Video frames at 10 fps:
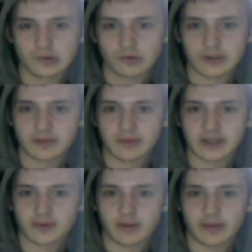What's the
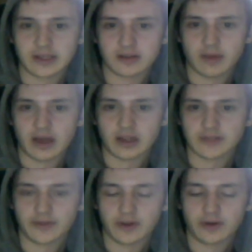best way to make cinematics
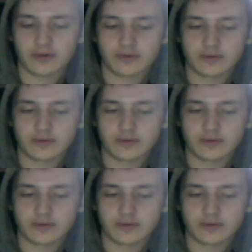flow?